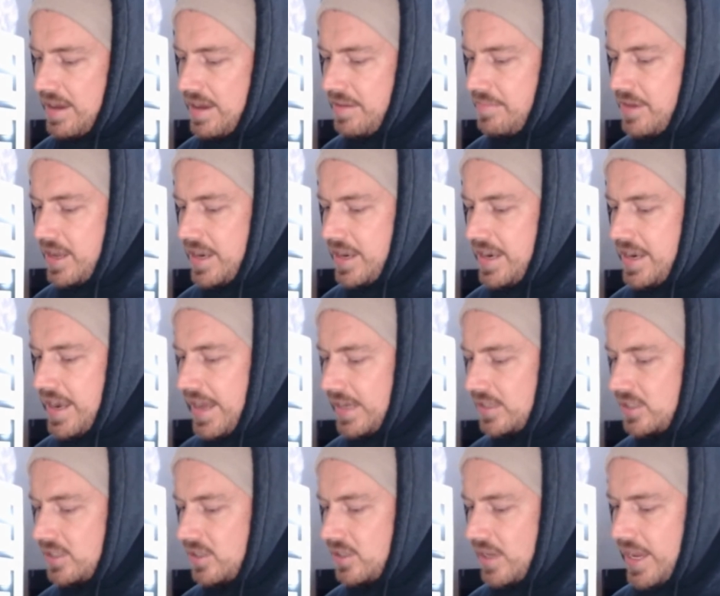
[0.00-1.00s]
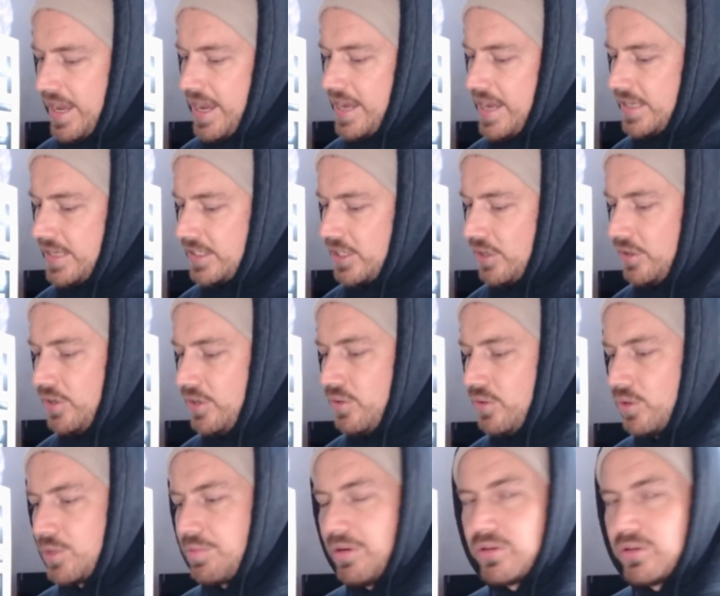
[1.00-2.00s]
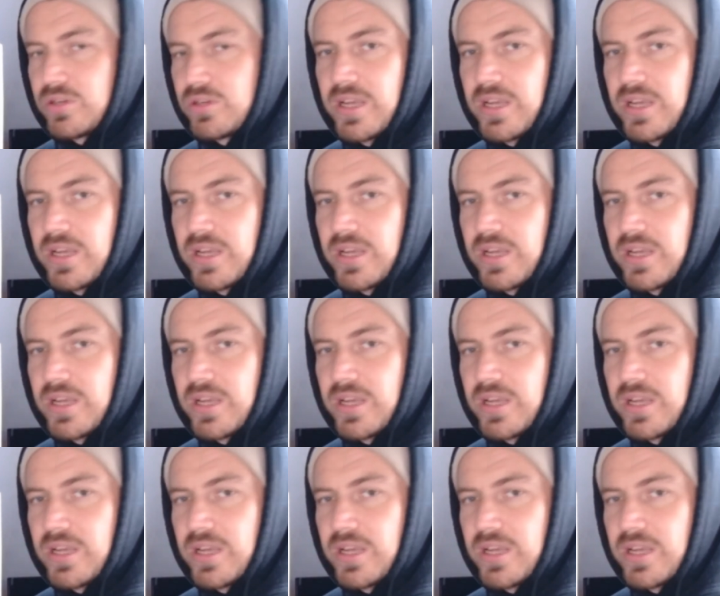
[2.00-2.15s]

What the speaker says: Next is Tony Hawk's Pro Skater